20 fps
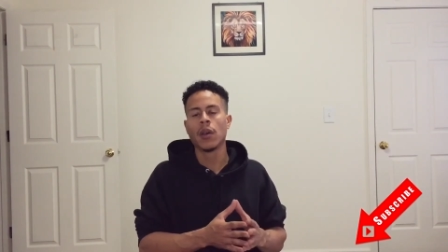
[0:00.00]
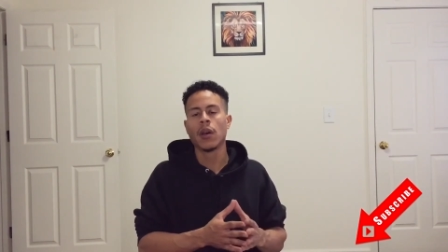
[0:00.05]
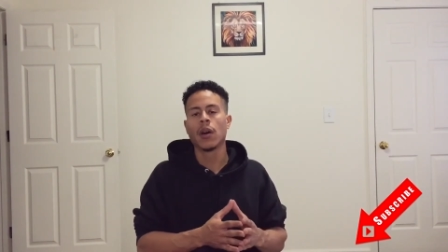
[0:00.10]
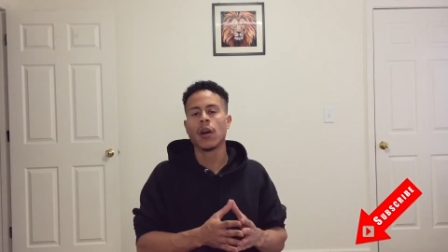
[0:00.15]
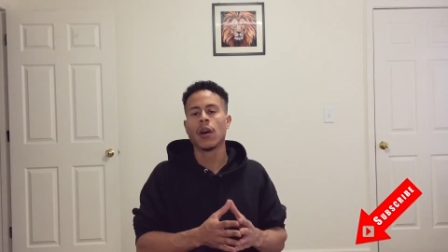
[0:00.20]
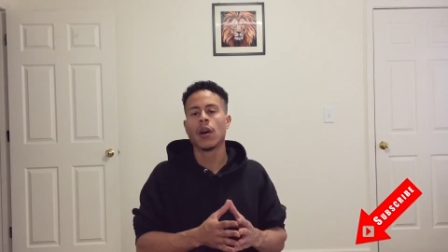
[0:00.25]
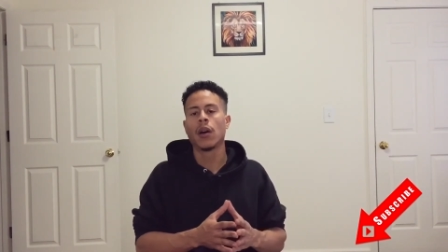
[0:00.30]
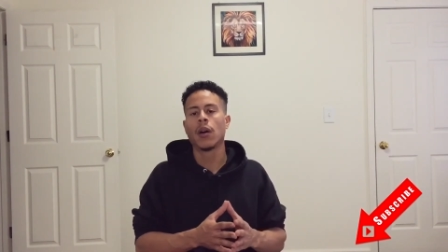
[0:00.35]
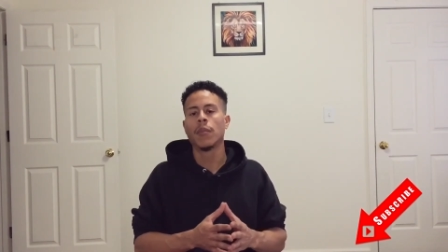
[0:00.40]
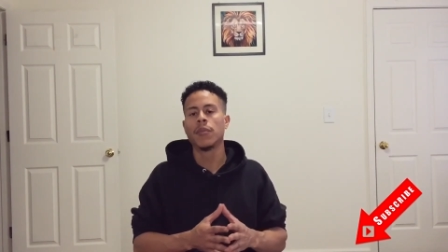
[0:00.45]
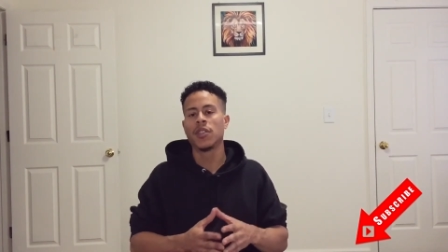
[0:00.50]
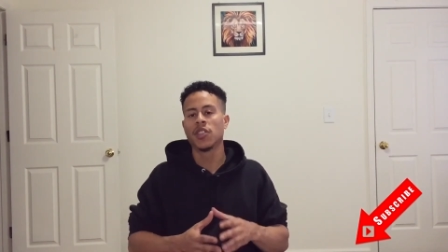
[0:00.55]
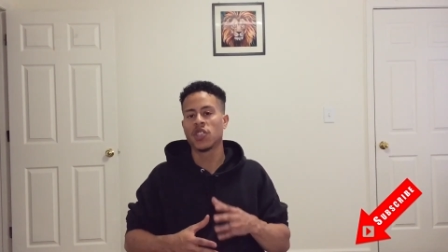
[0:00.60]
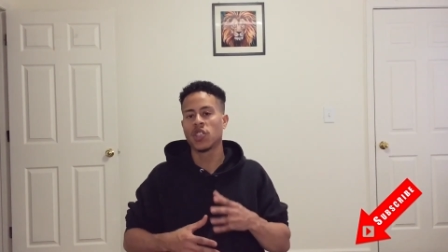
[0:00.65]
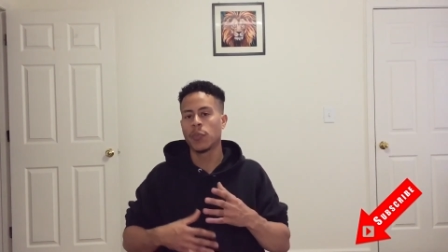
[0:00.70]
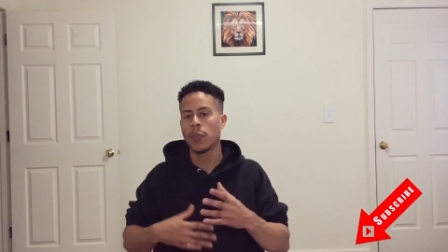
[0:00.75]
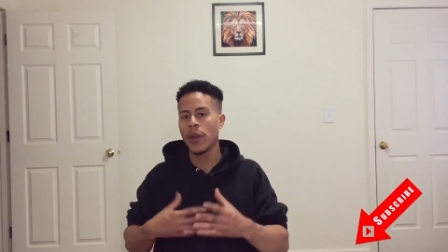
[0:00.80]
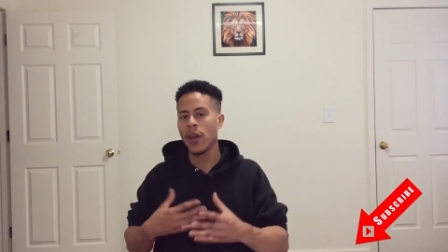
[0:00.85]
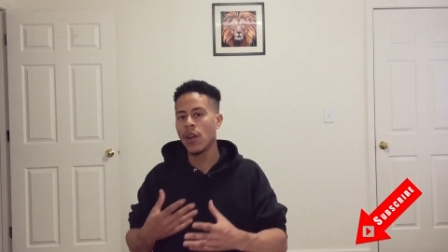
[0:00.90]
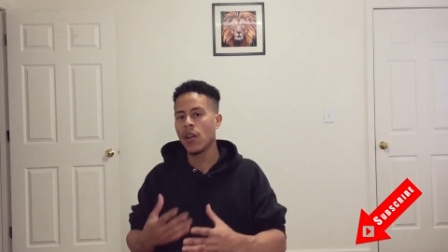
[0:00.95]
Um, the
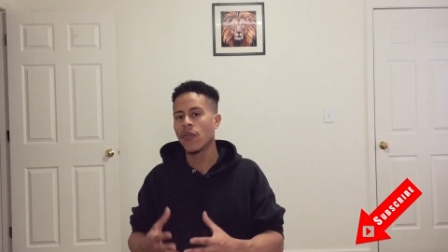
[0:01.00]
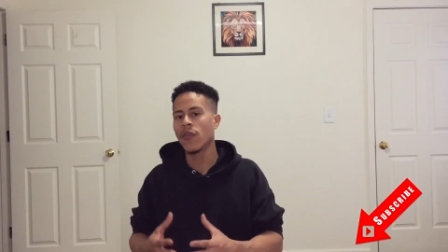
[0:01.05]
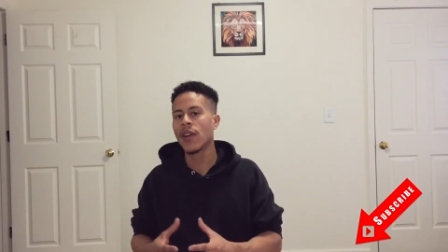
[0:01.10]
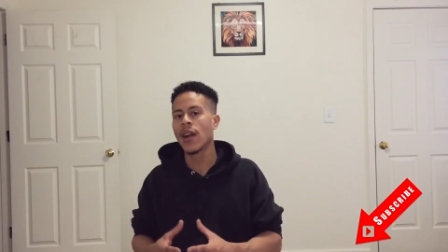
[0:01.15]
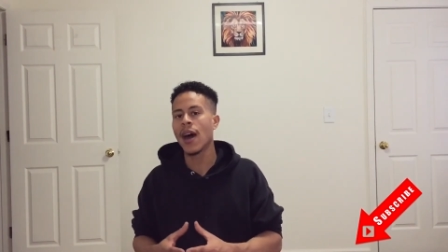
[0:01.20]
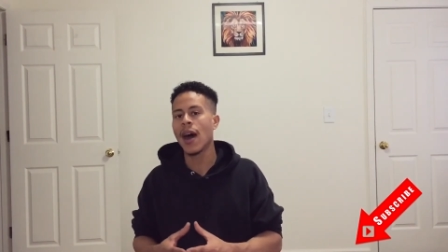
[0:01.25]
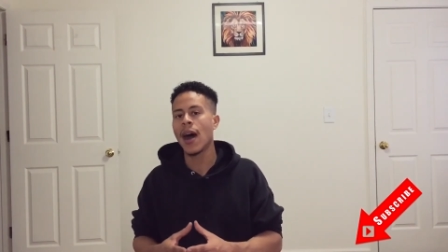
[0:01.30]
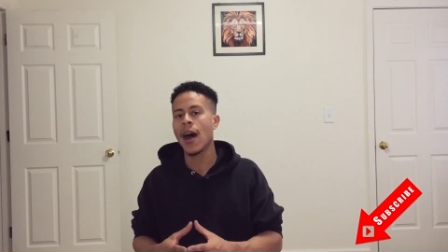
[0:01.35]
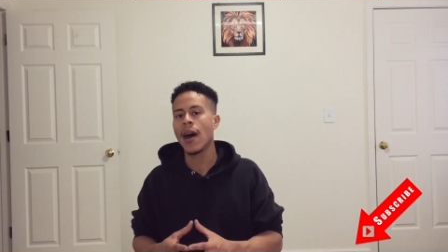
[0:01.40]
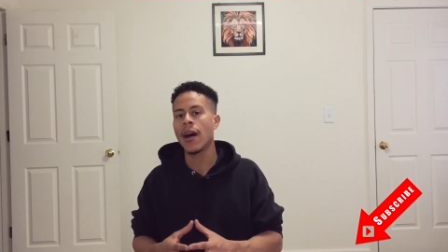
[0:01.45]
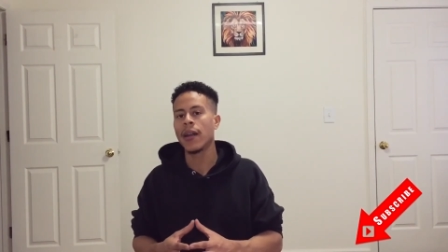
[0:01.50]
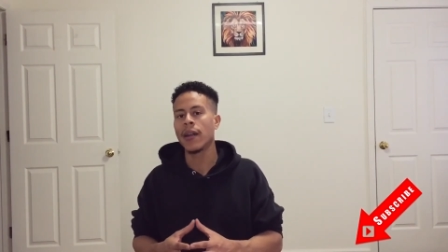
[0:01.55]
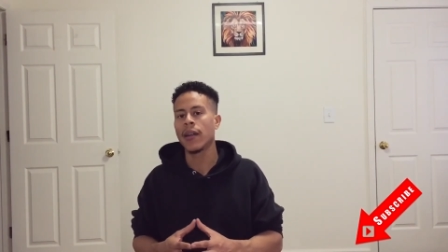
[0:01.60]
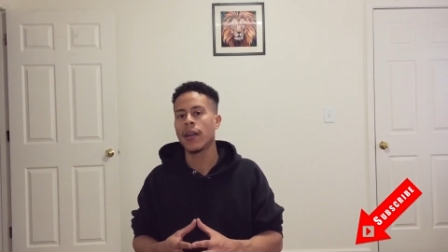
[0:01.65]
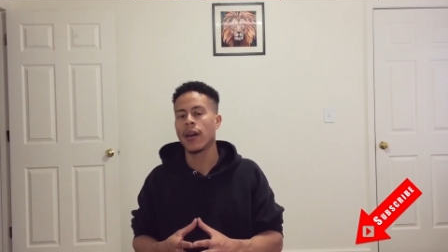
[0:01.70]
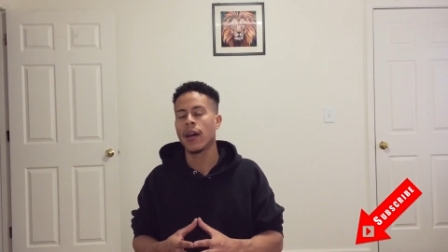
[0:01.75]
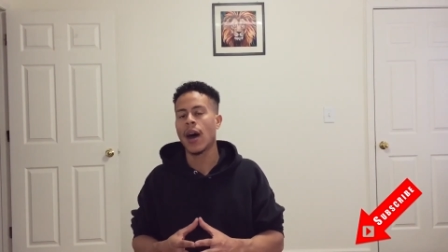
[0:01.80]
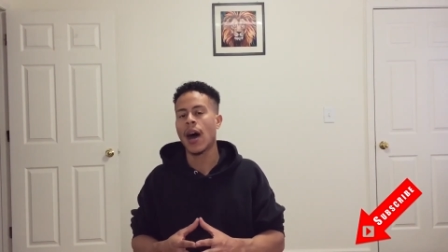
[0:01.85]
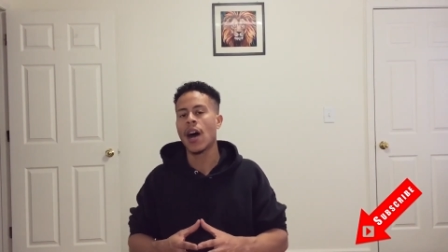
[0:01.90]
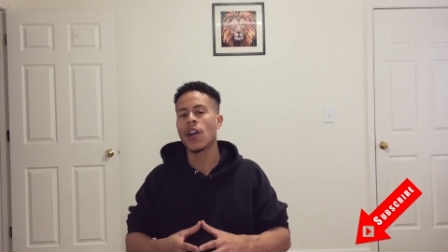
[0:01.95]
Spirit of God
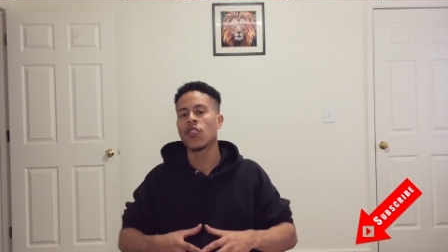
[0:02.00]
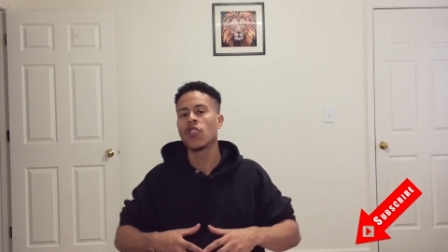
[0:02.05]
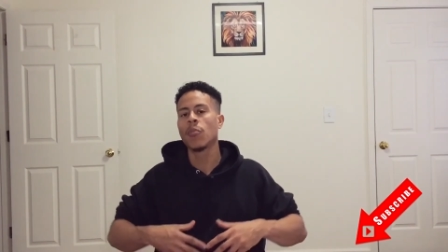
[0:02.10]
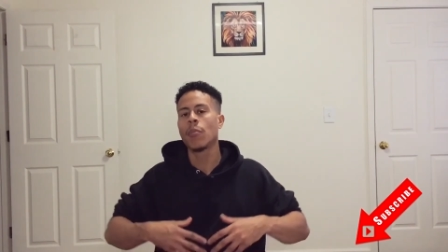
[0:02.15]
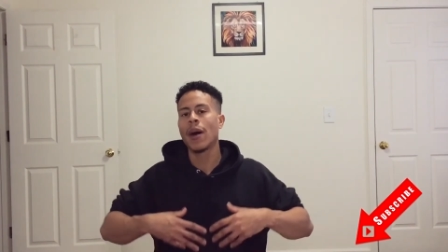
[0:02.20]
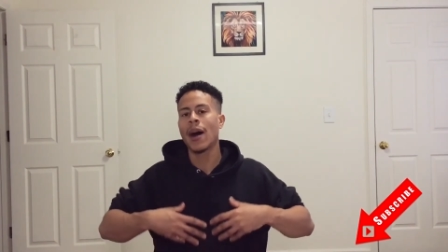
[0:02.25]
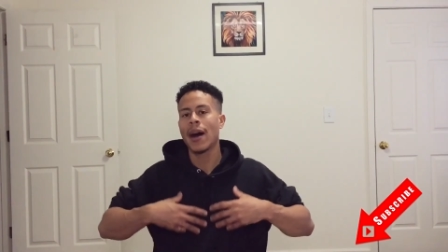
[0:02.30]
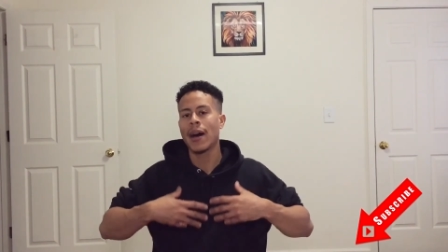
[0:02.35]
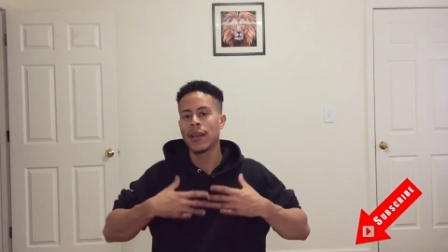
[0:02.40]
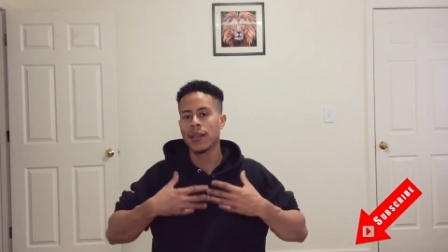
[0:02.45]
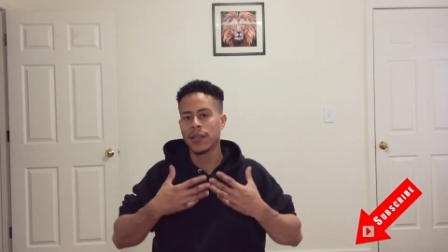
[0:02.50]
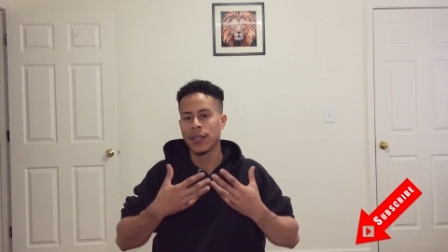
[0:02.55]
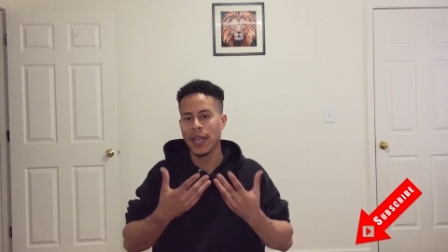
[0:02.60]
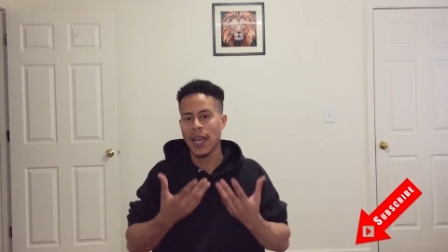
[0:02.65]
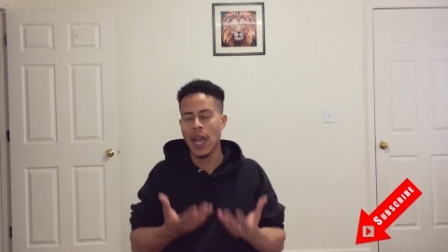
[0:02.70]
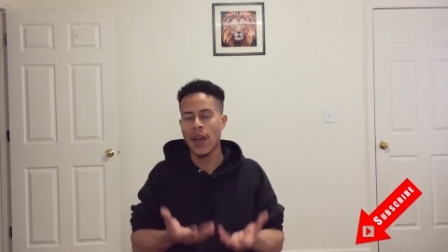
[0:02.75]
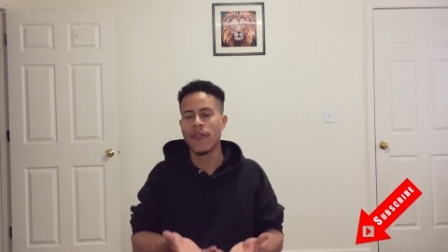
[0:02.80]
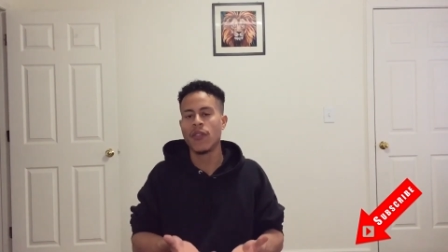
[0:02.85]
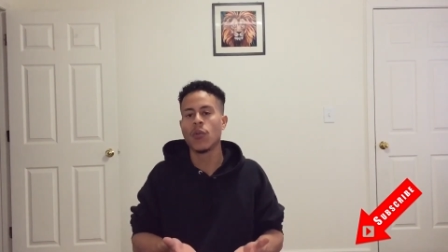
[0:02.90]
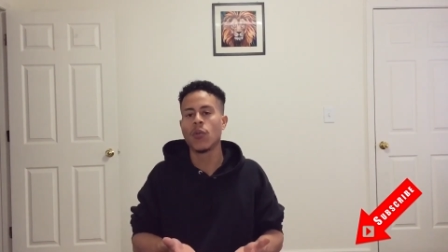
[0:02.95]
occupies
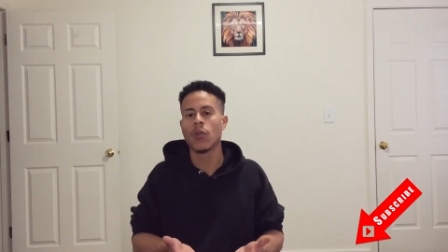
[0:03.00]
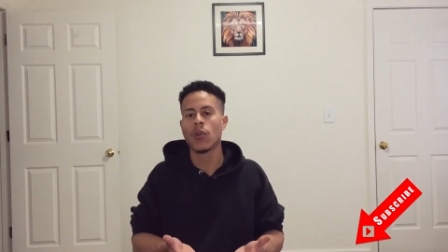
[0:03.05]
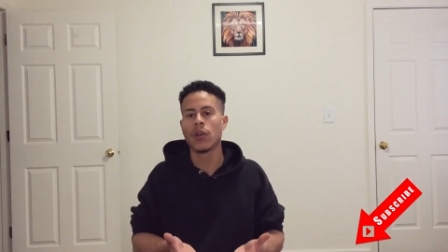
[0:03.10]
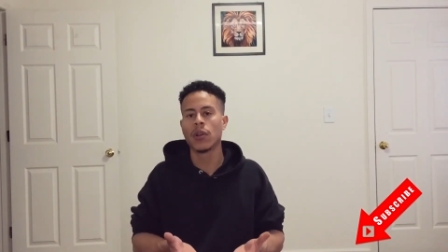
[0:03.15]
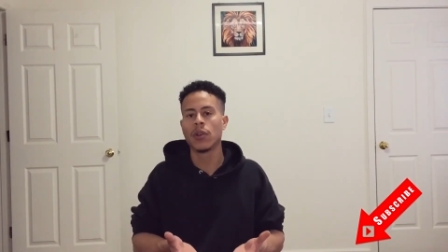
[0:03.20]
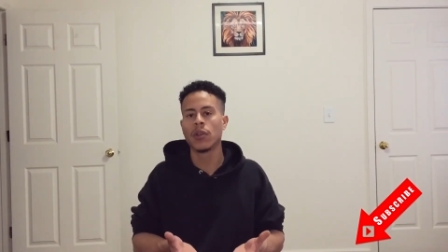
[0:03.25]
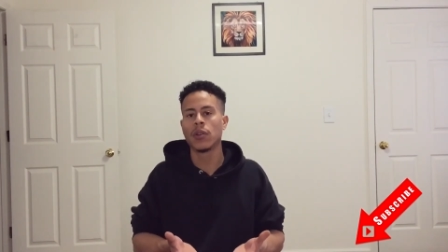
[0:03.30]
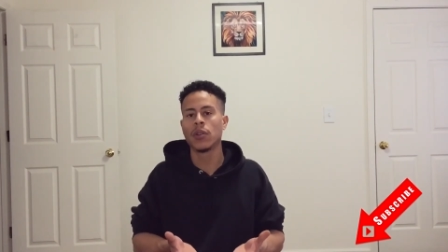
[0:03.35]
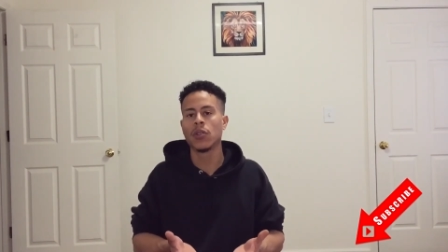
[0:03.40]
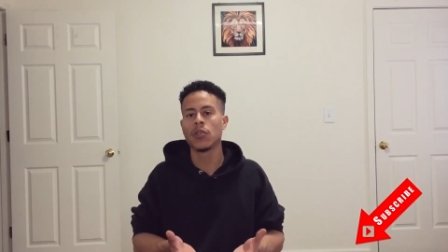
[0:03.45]
everyone.